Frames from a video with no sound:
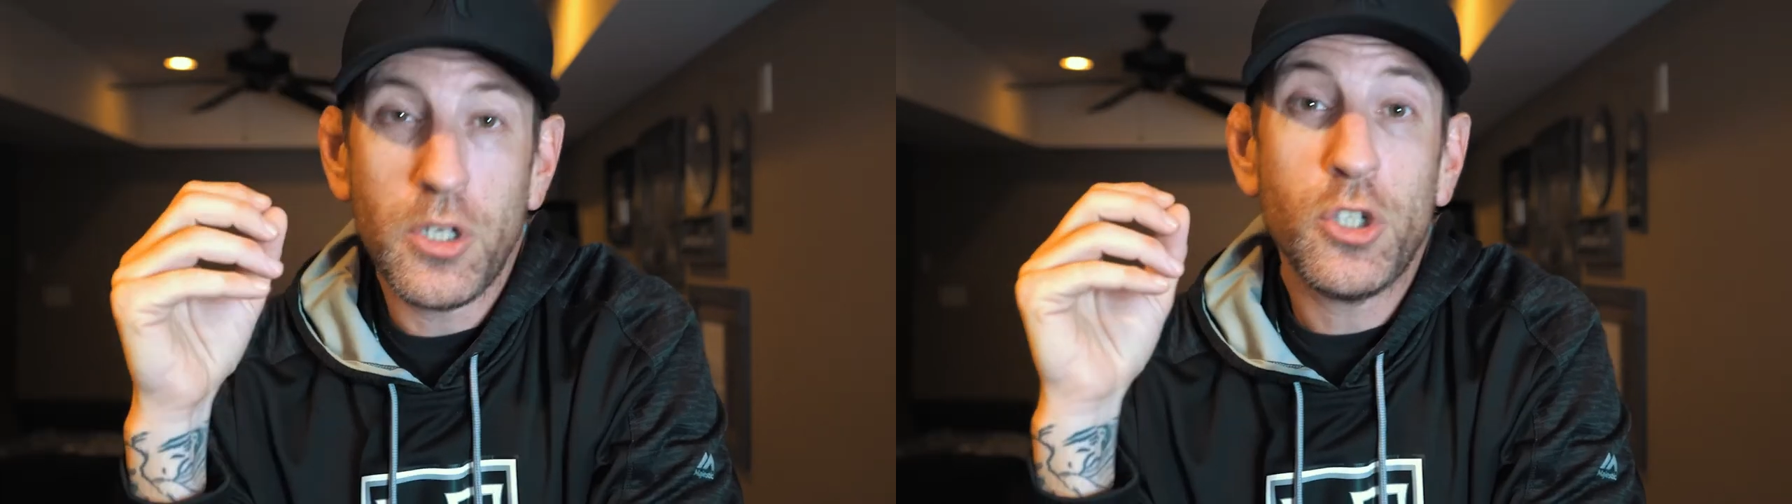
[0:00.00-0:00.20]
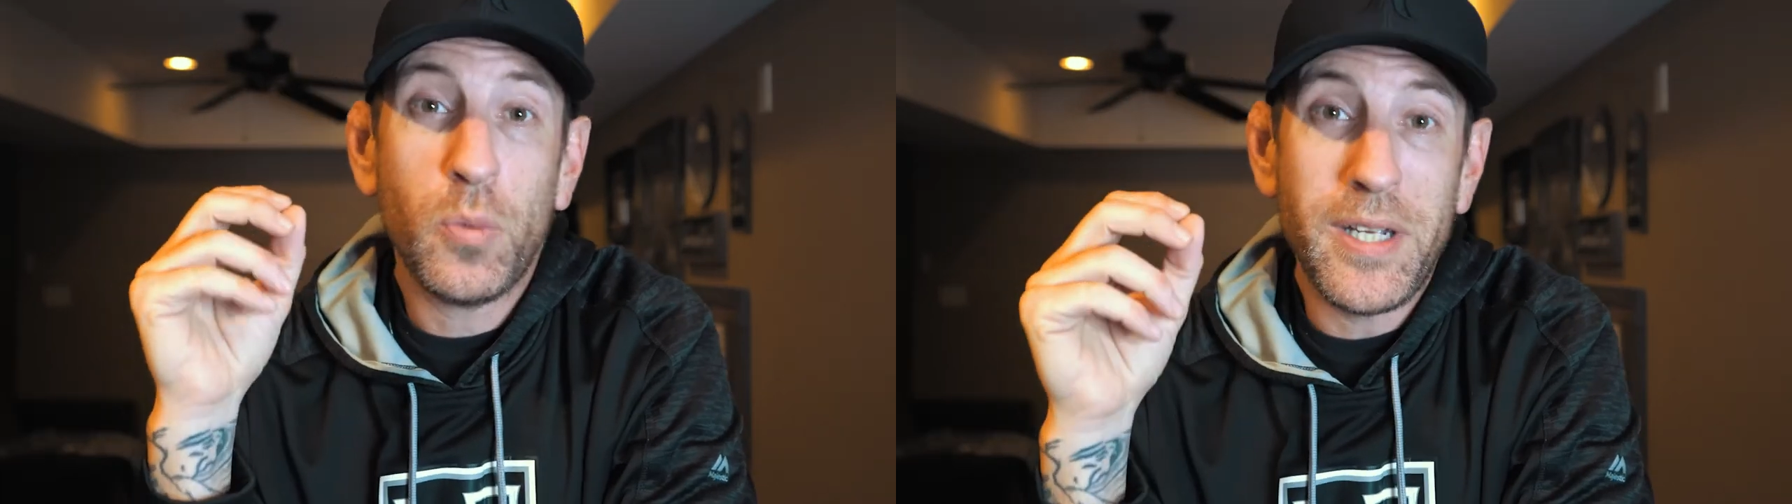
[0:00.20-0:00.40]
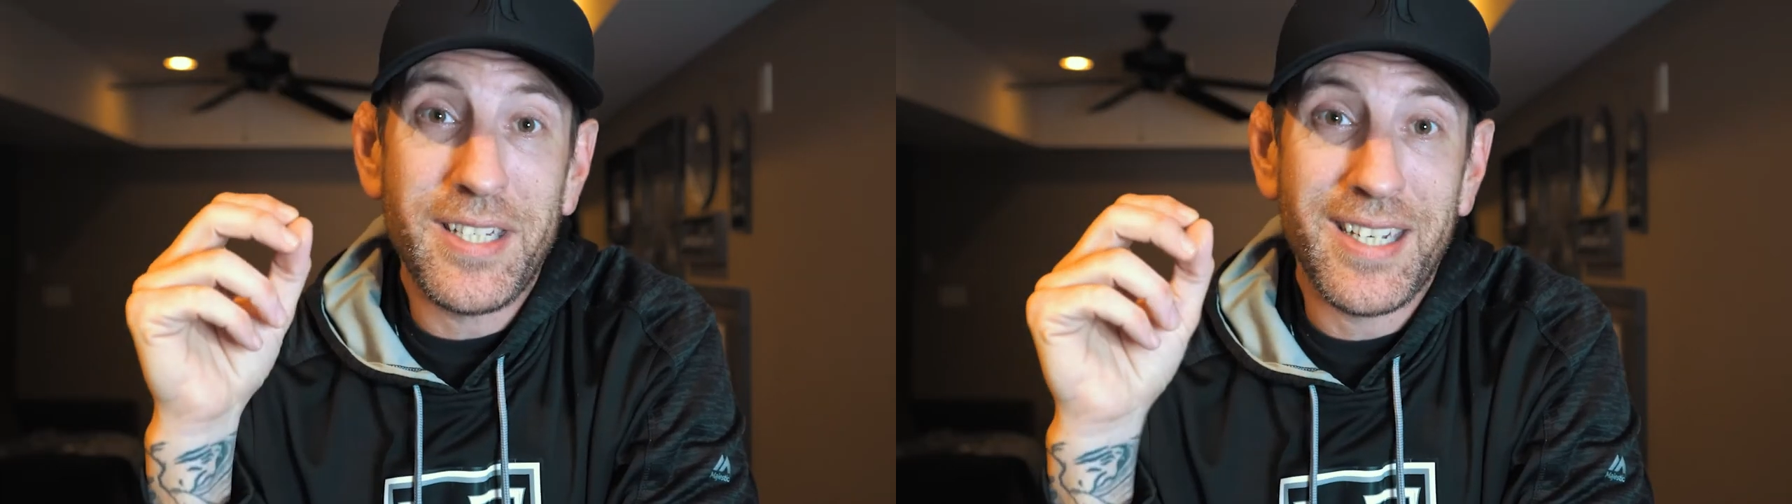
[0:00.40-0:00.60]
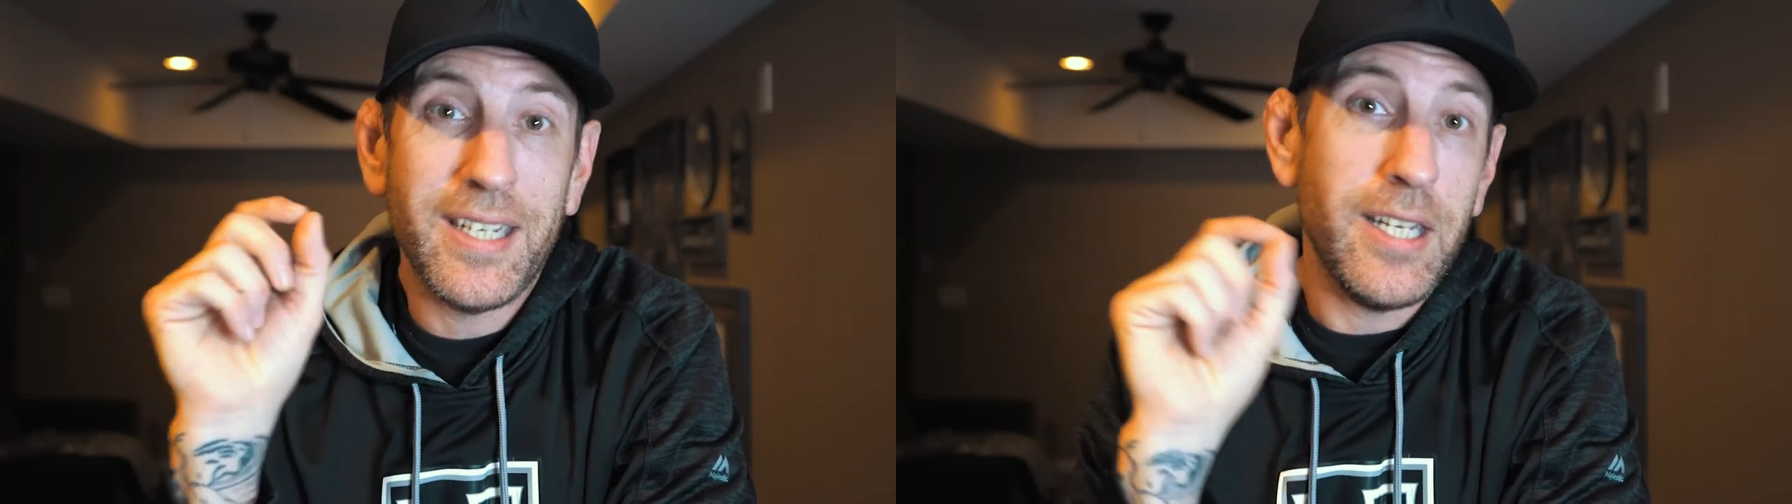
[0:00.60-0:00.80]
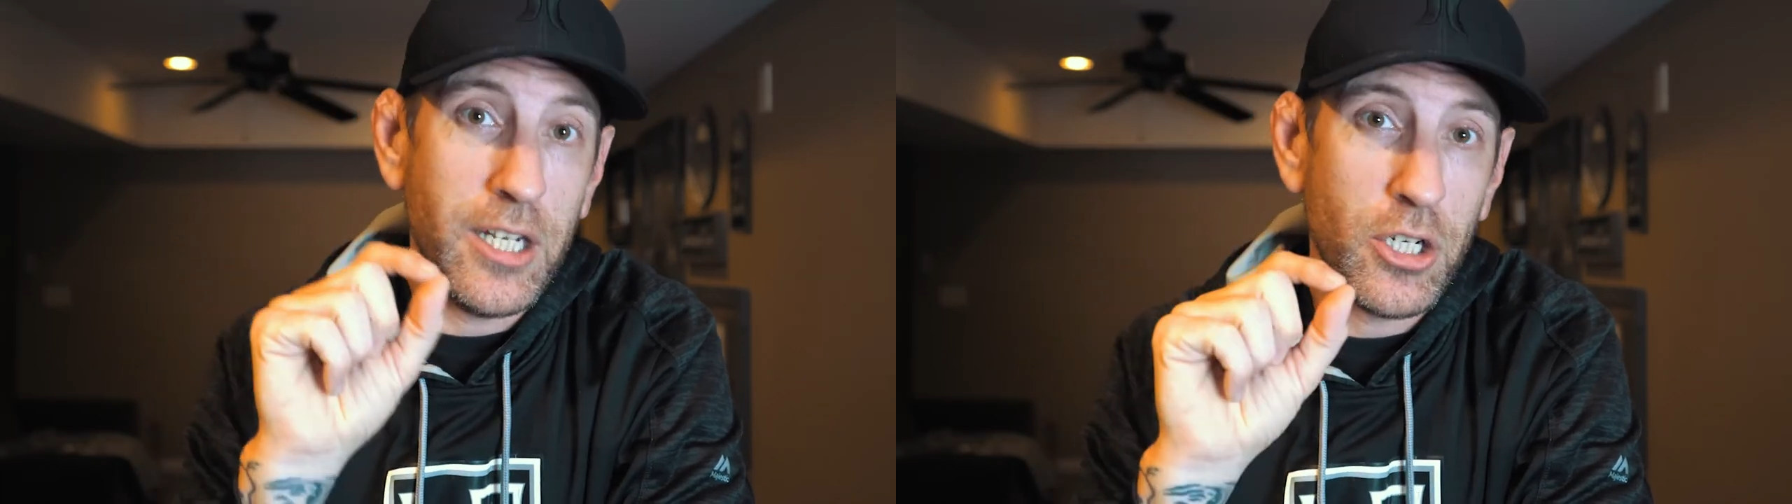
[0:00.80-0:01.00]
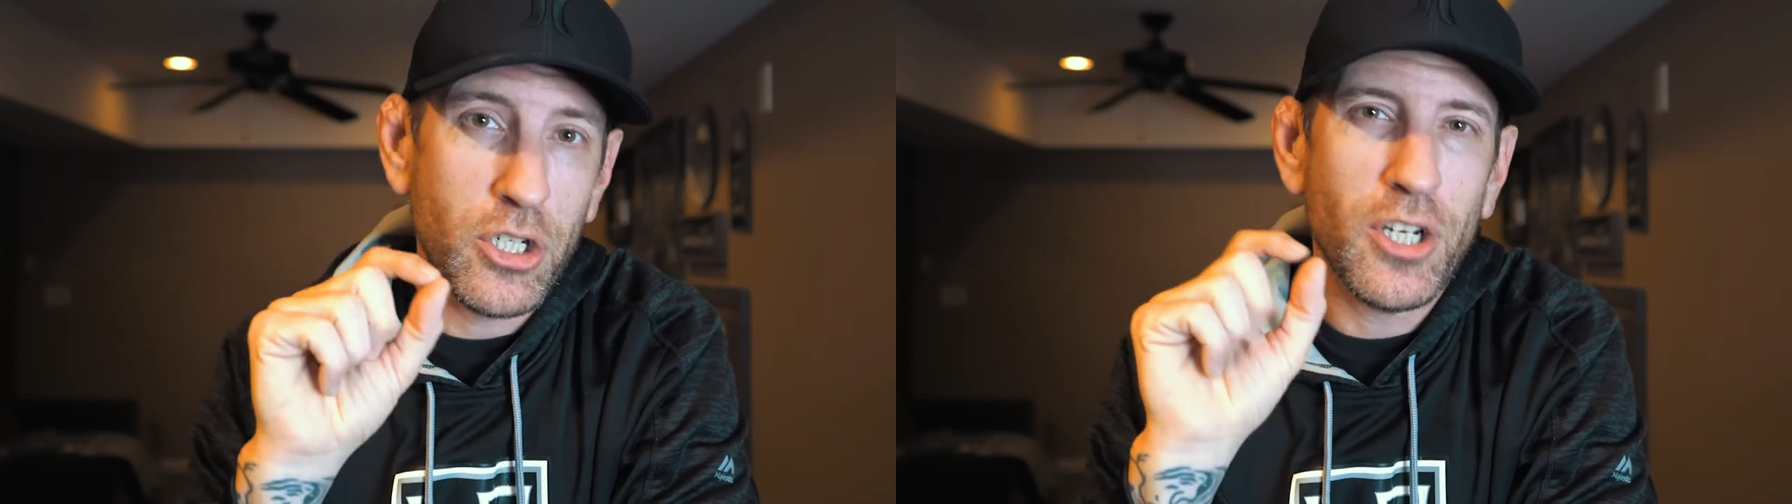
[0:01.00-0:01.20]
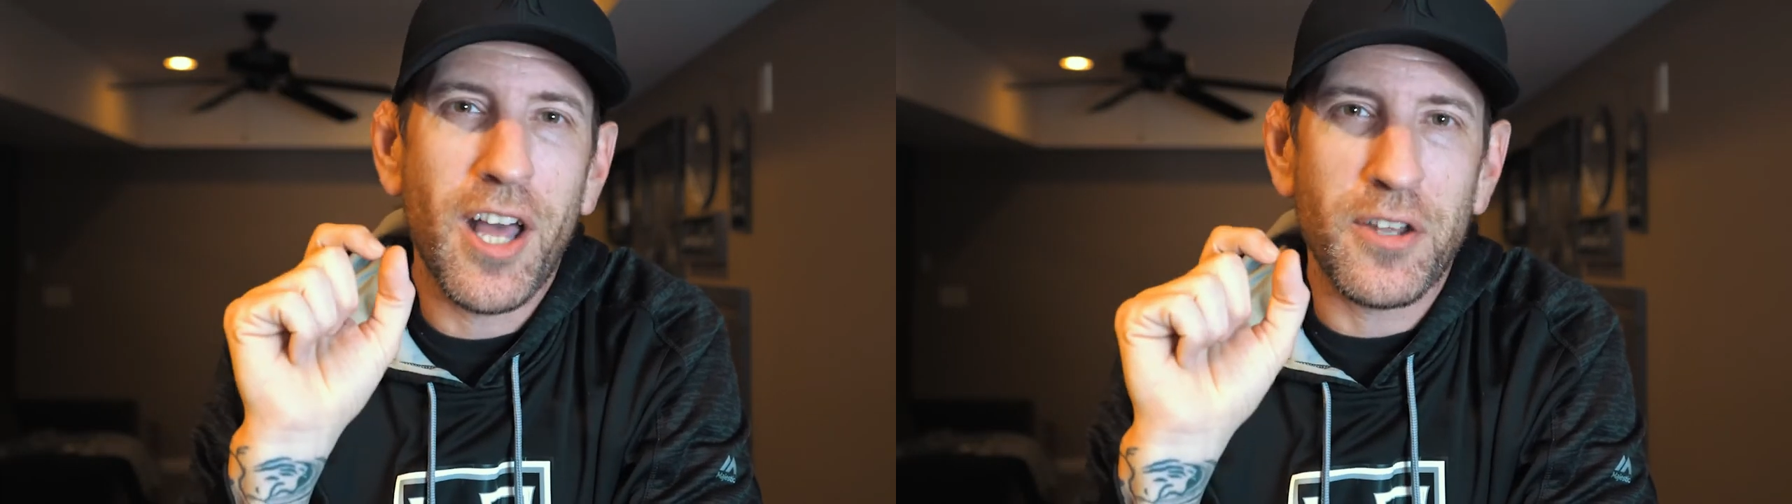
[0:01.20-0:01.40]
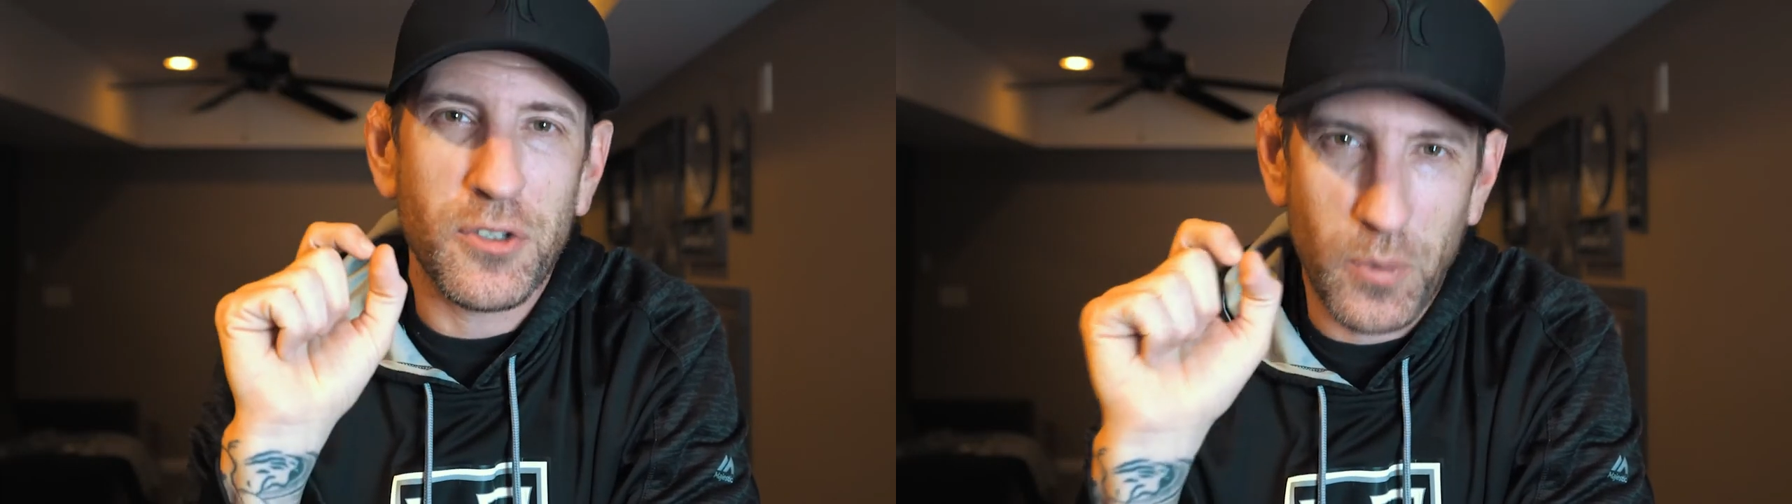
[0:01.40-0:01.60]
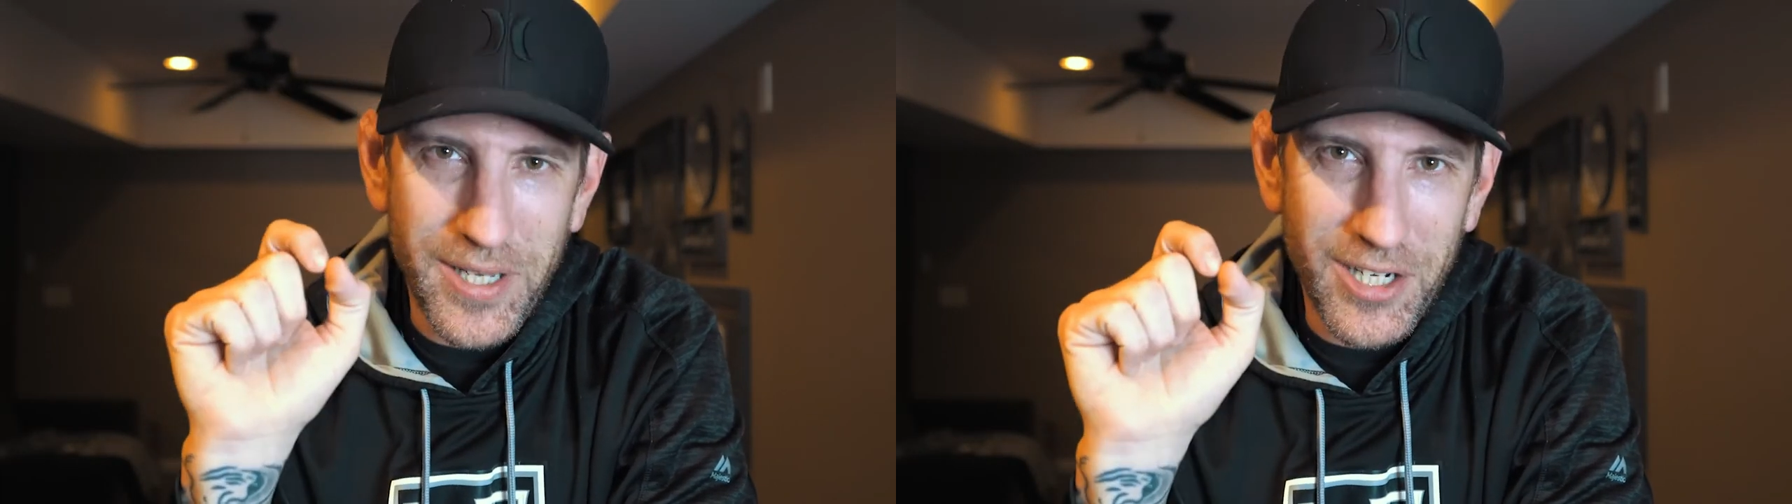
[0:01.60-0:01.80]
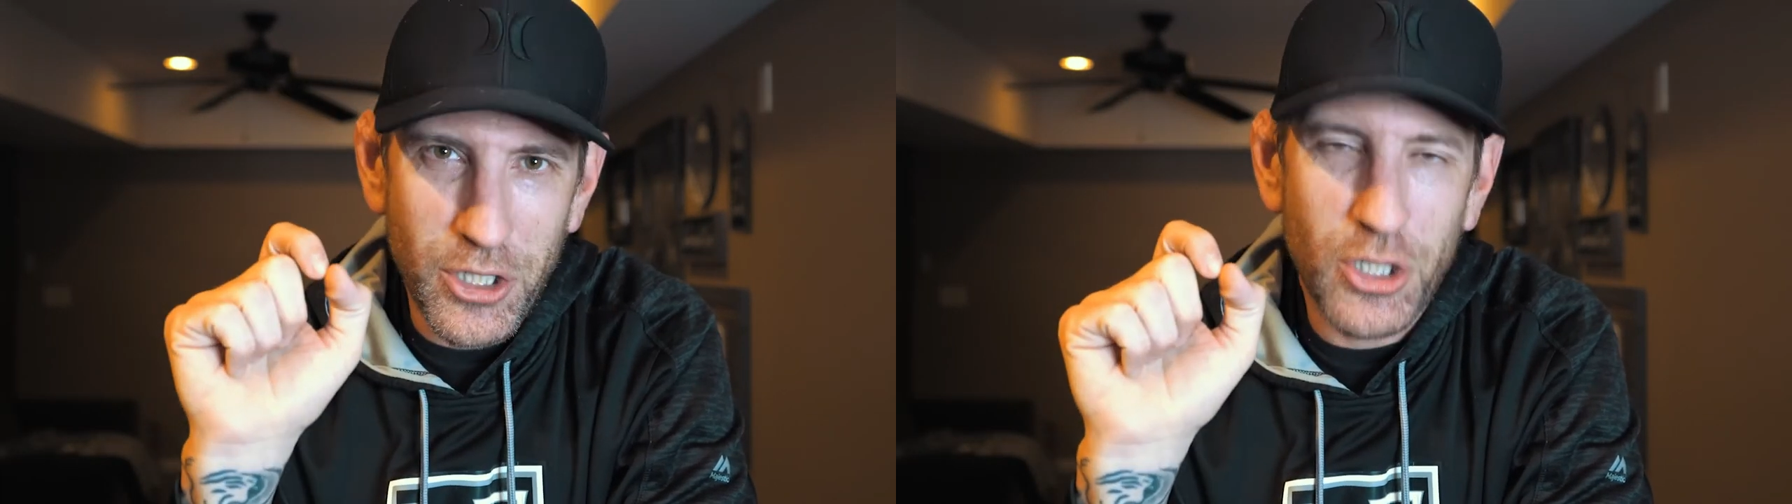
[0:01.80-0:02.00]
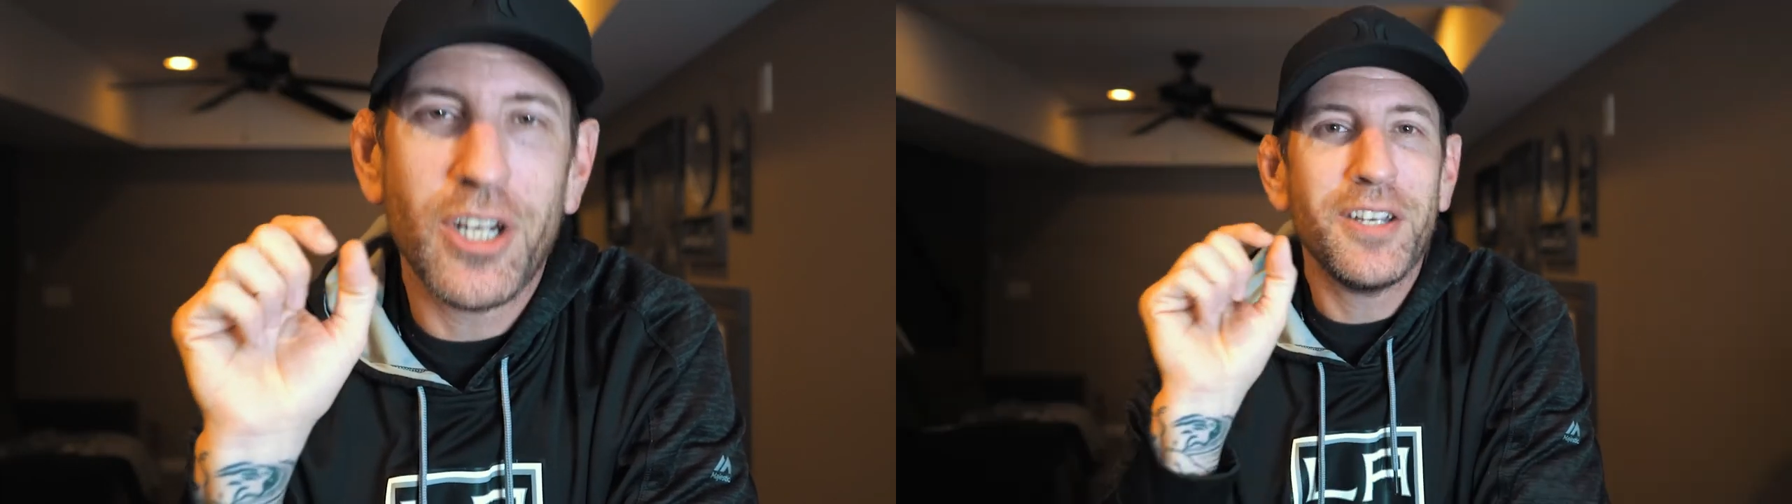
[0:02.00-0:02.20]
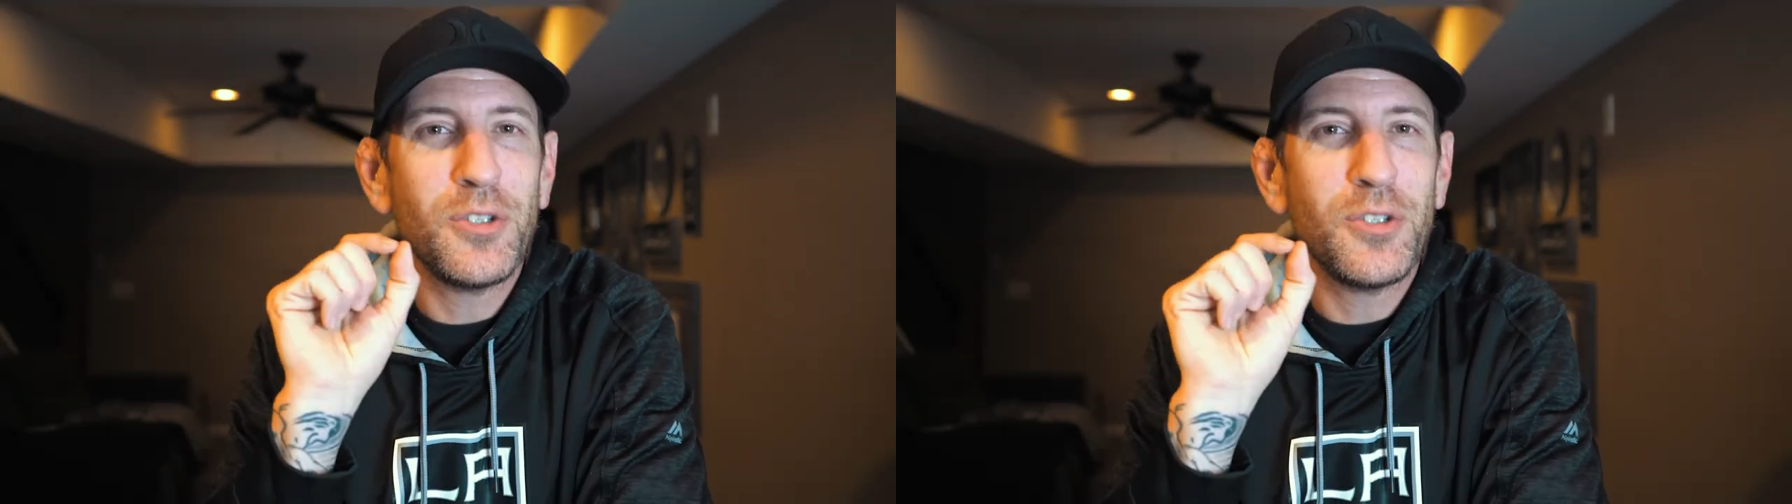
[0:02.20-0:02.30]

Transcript: sweet-ish, not sweetish,